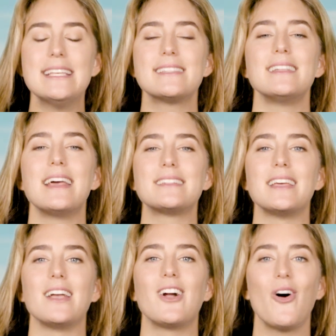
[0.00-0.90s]

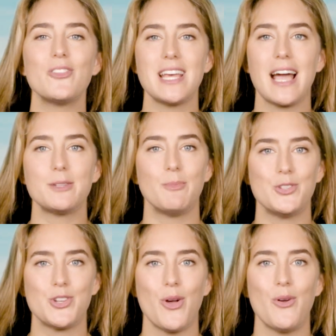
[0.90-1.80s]
selecting Contact
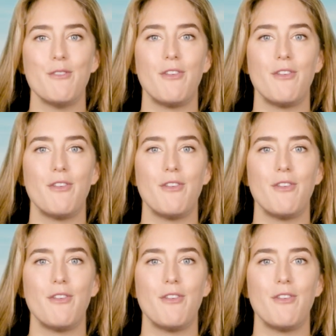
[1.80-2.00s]
Peugeot